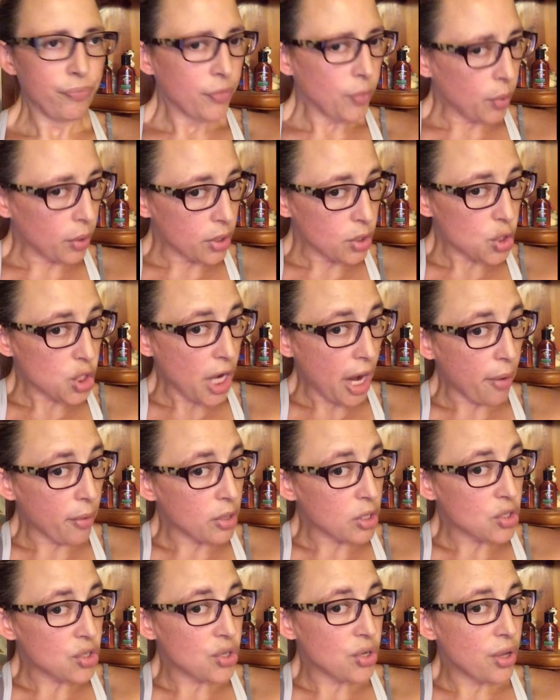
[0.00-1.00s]
well, the
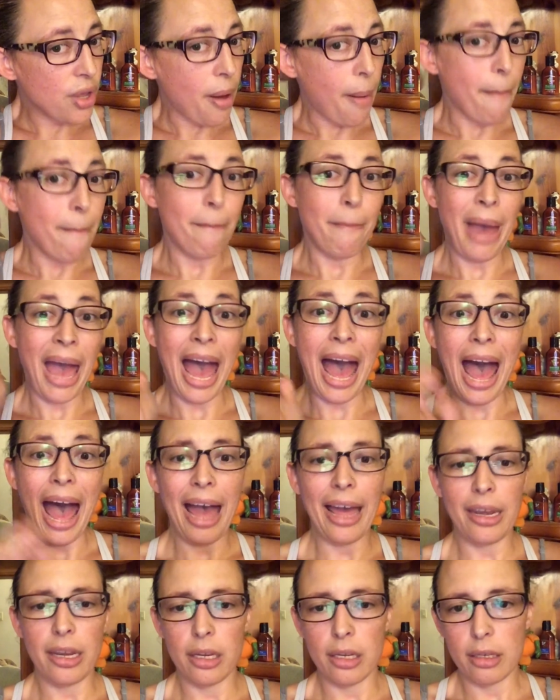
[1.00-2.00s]
shower's
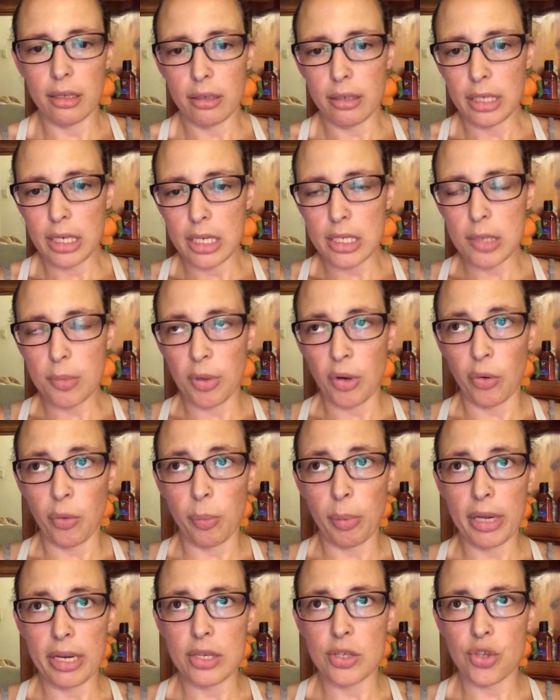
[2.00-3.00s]
bad, needs to be
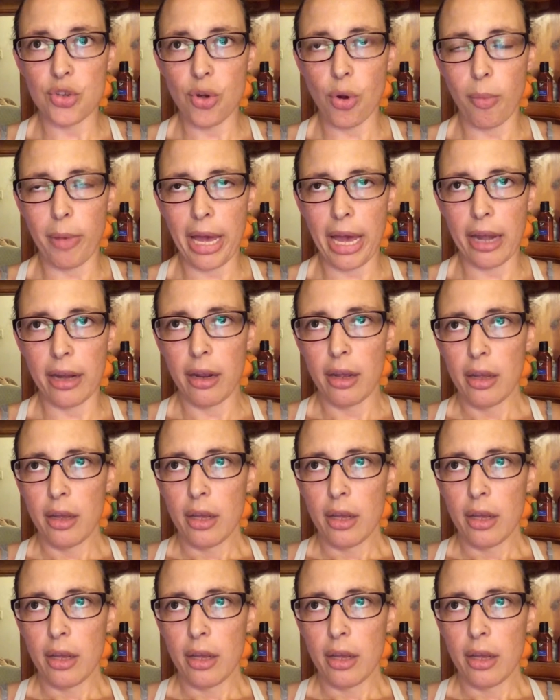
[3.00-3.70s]
replaced so bad.